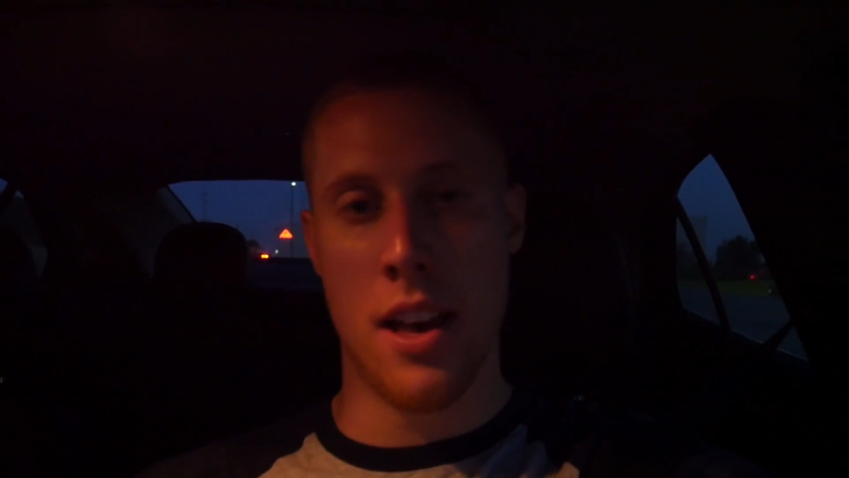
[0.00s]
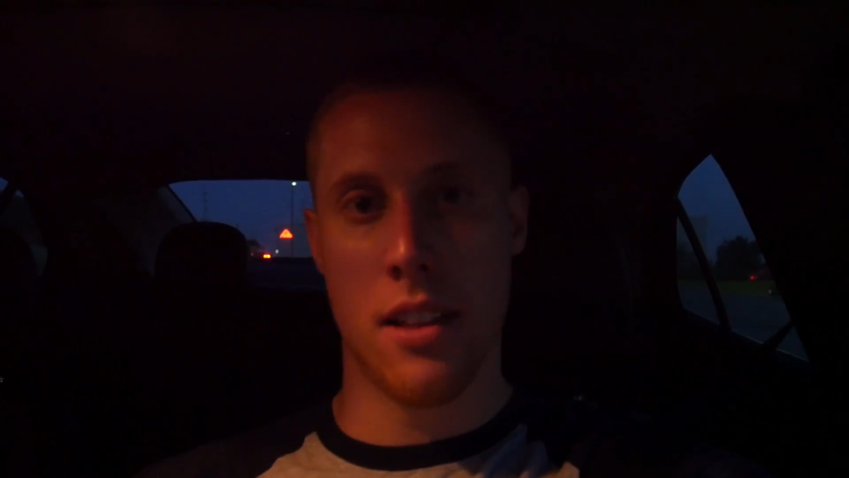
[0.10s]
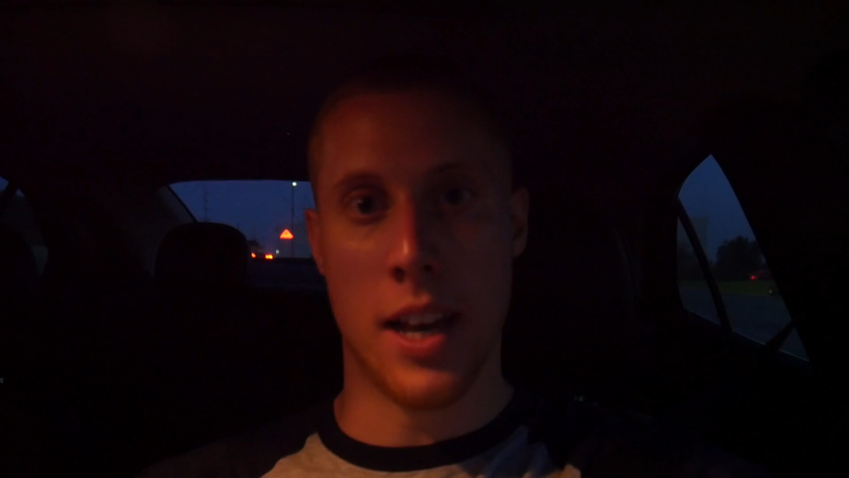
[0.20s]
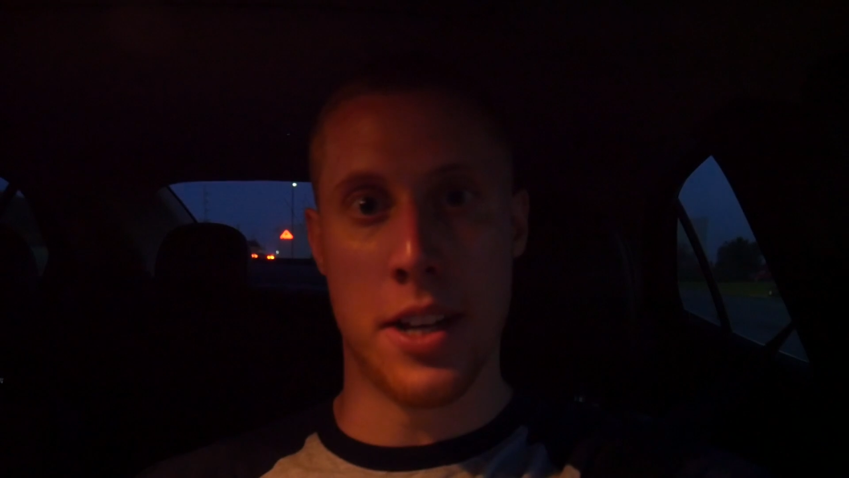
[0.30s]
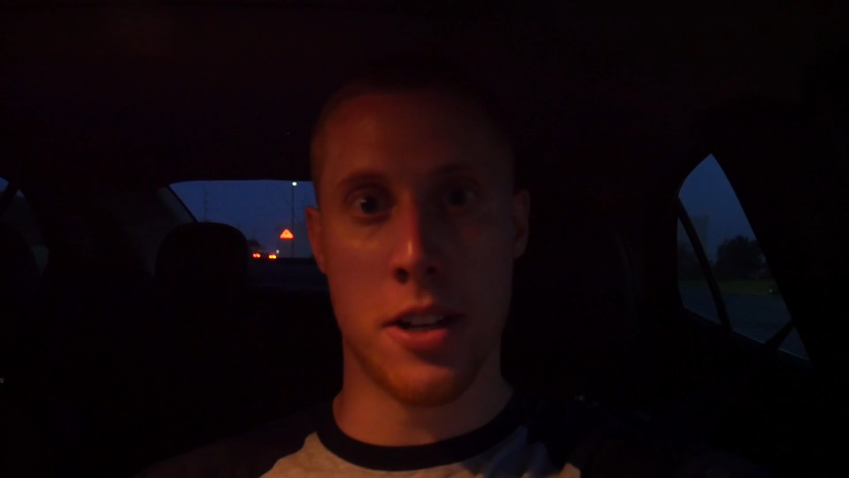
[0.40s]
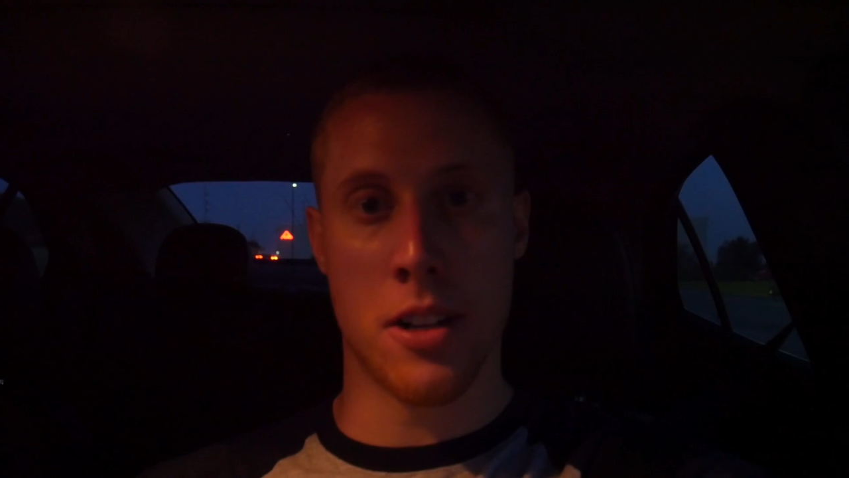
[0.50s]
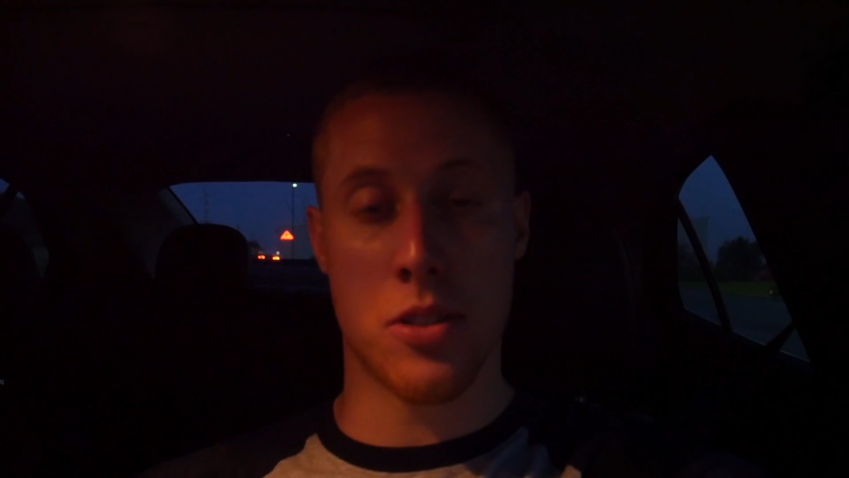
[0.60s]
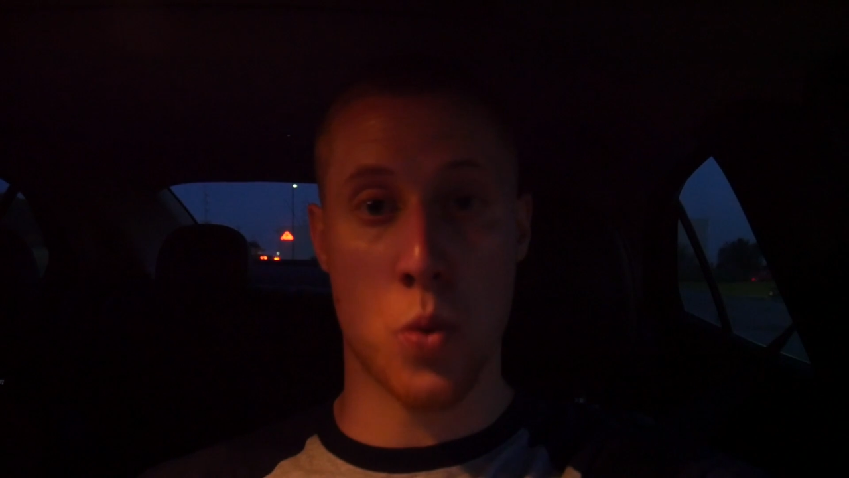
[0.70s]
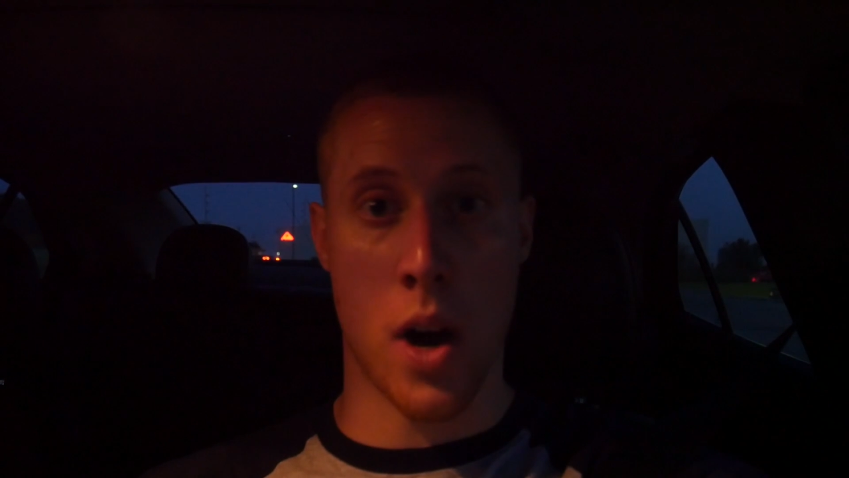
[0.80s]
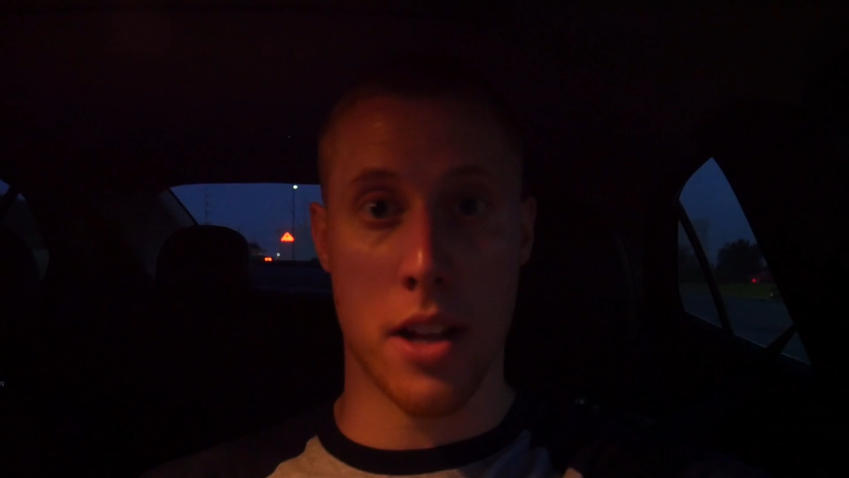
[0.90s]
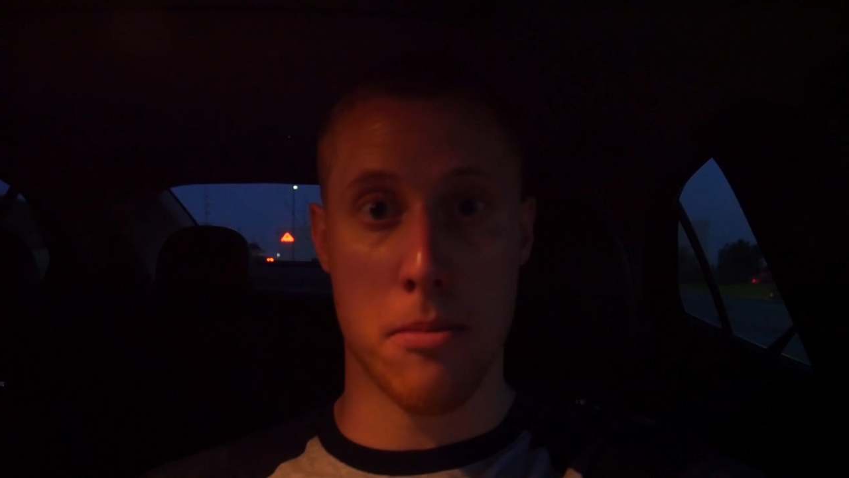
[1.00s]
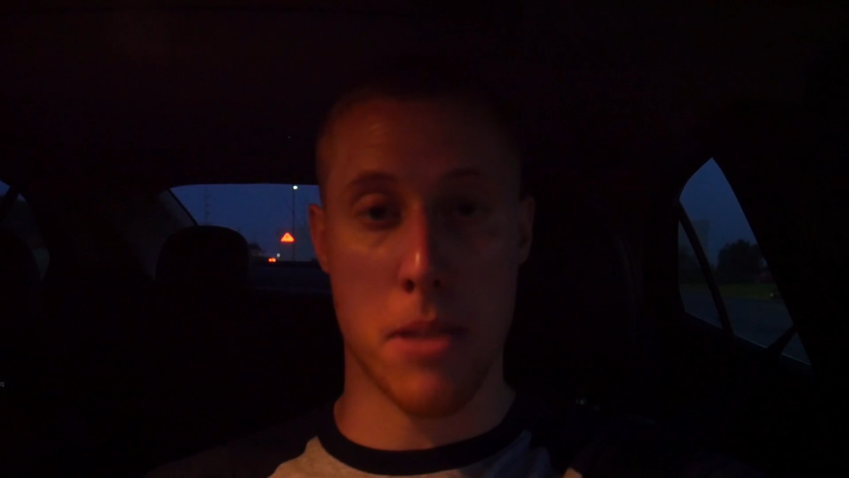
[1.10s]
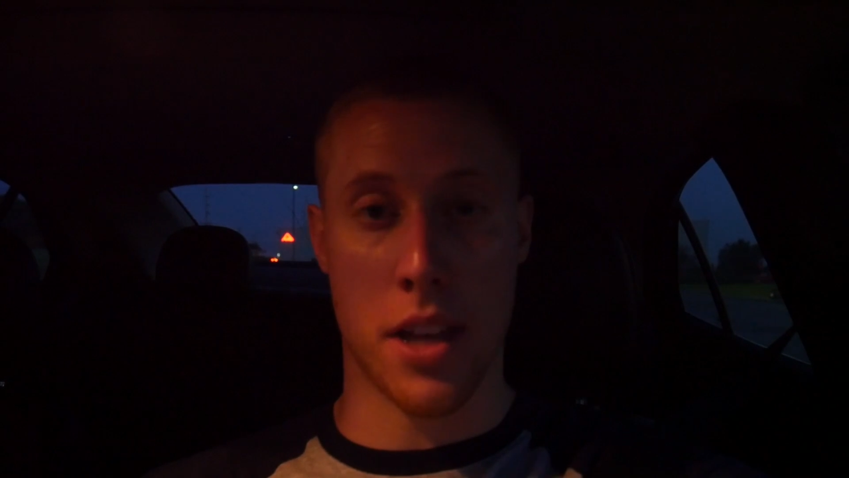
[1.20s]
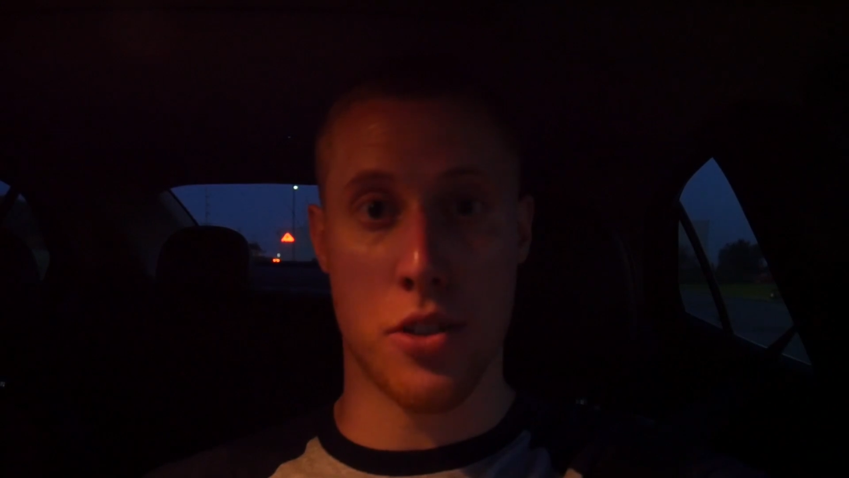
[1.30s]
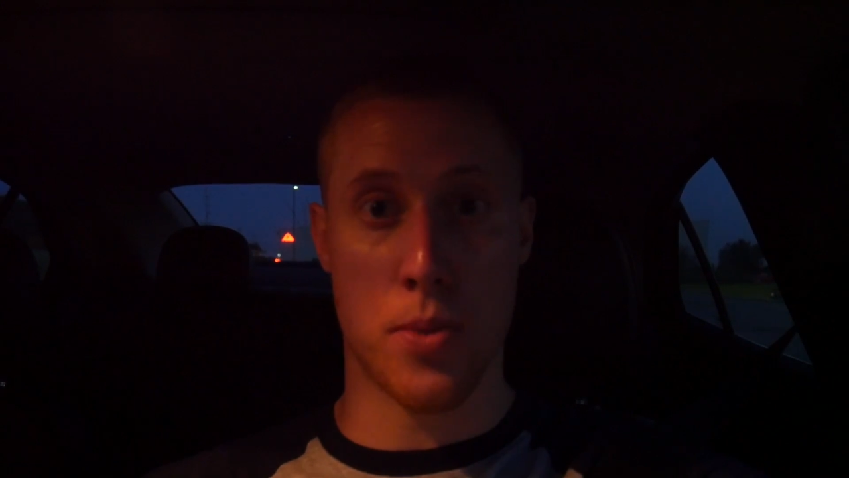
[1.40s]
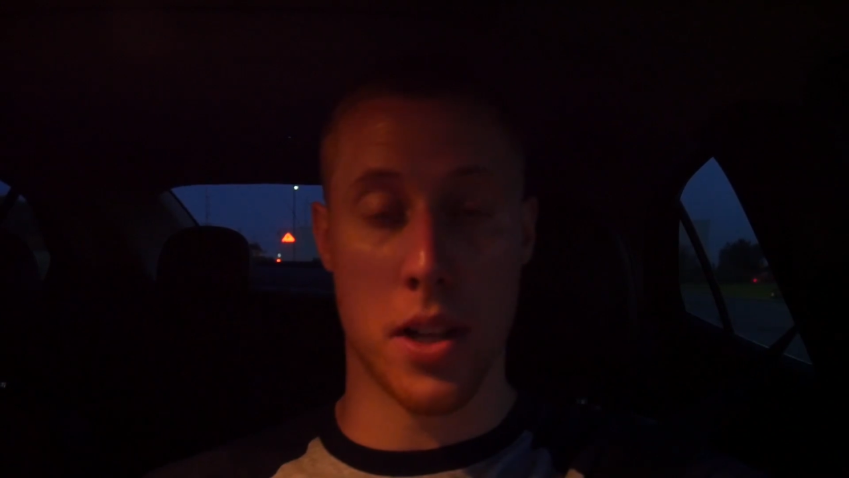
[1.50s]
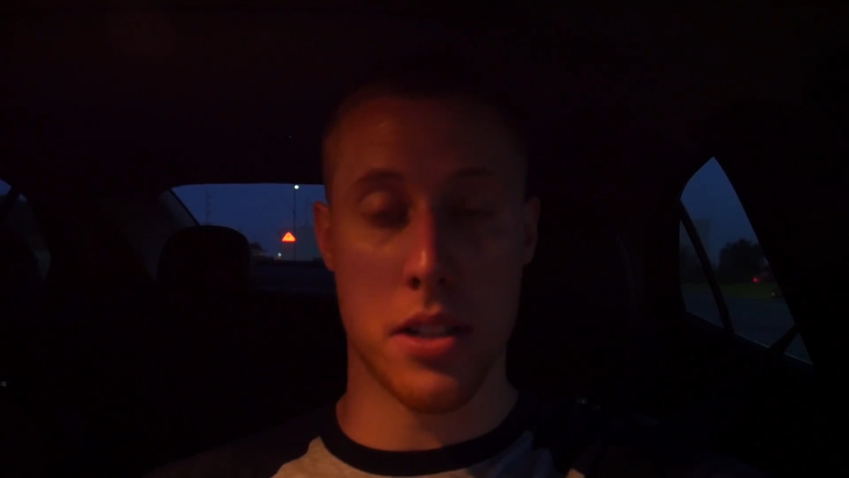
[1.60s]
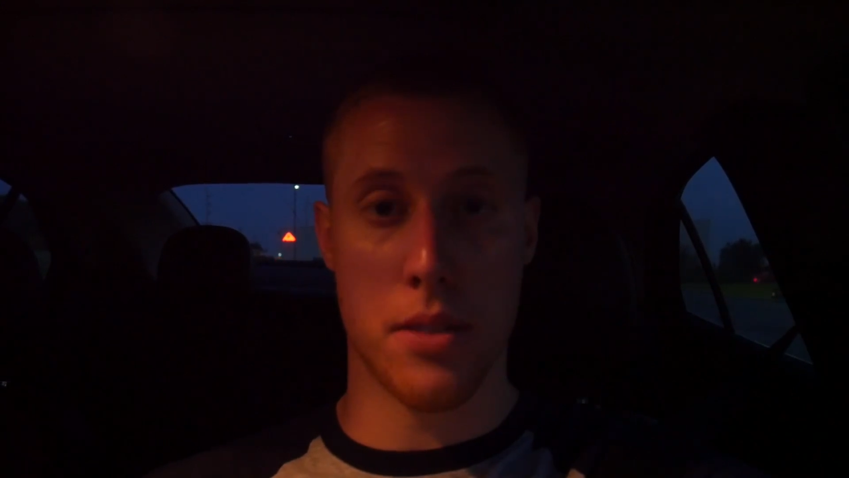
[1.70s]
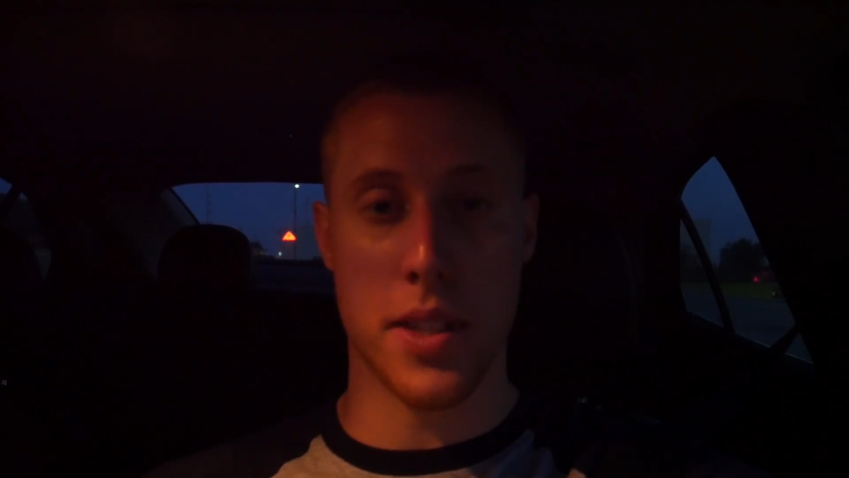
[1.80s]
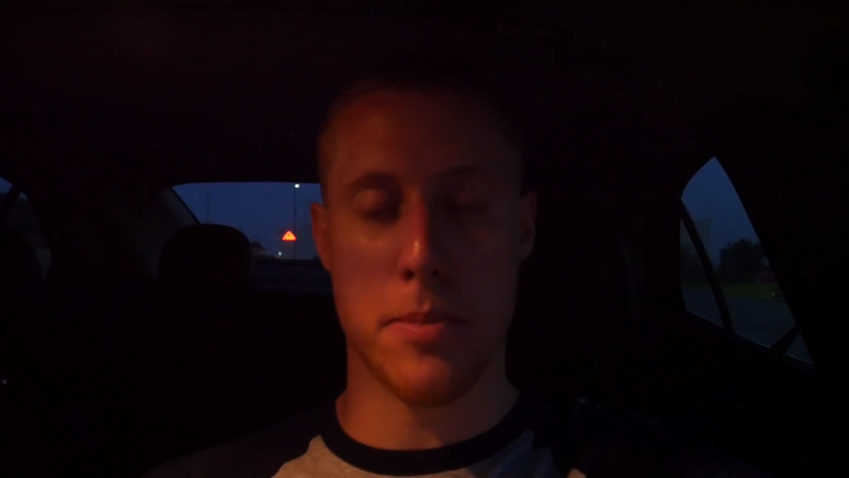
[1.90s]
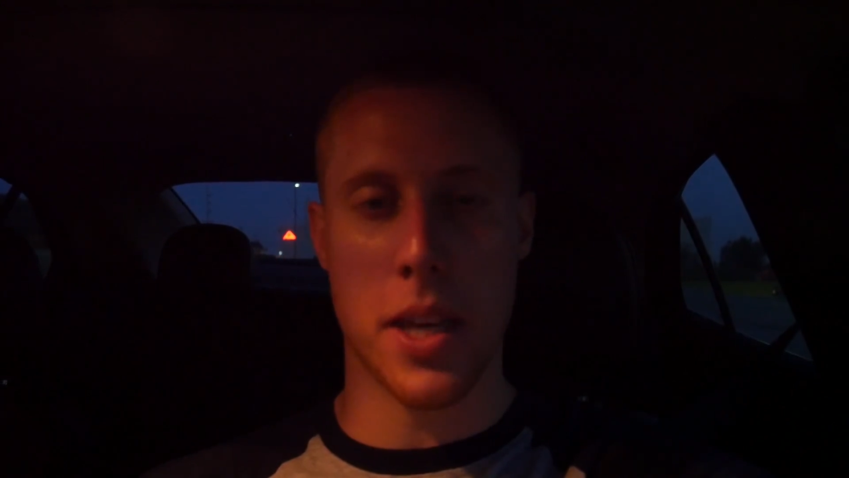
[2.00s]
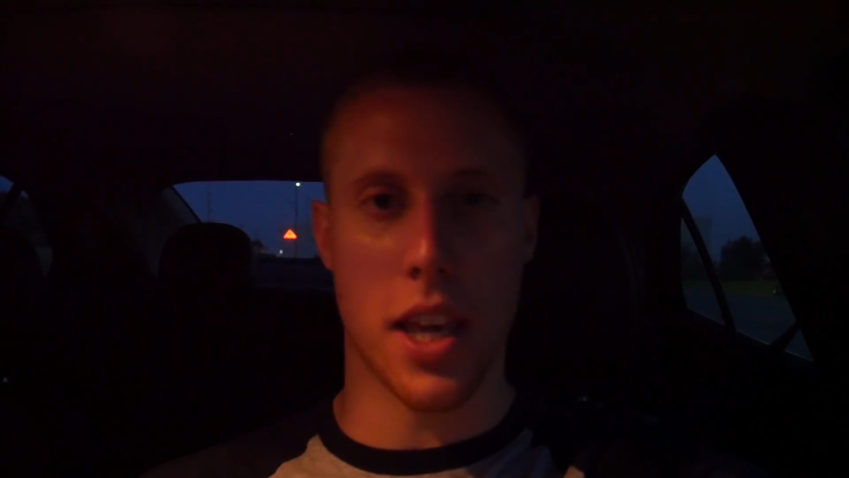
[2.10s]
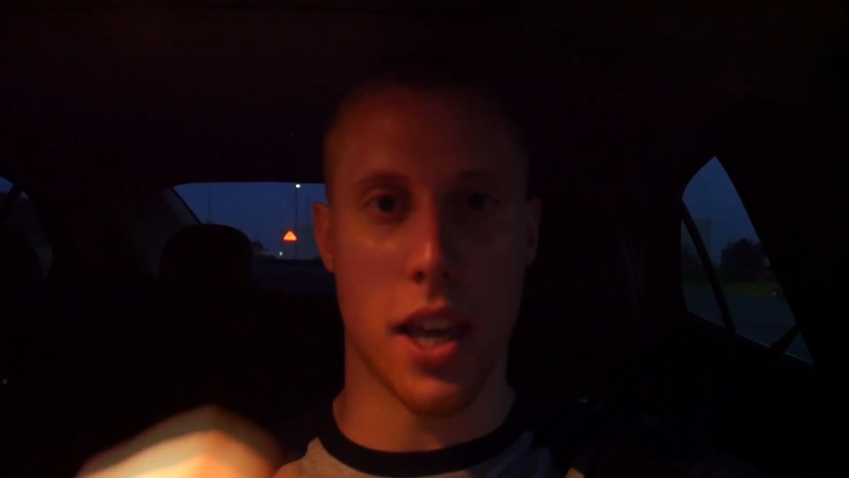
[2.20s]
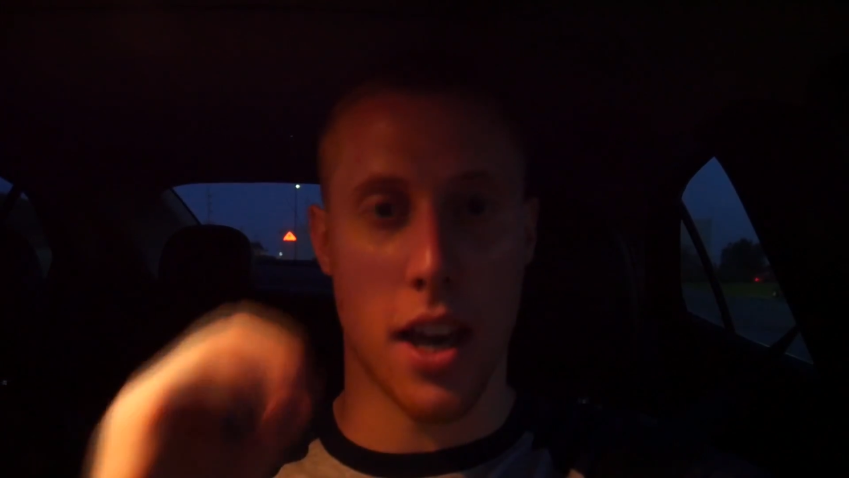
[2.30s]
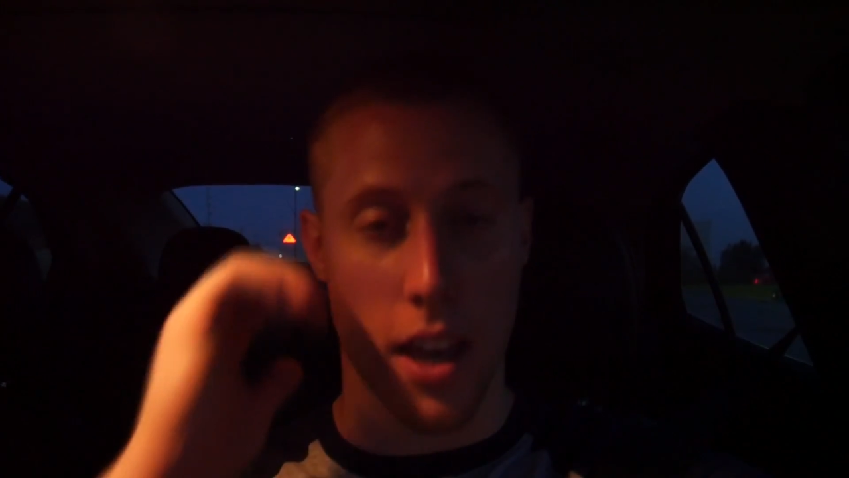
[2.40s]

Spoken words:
lighter squat and bench, relatively speaking,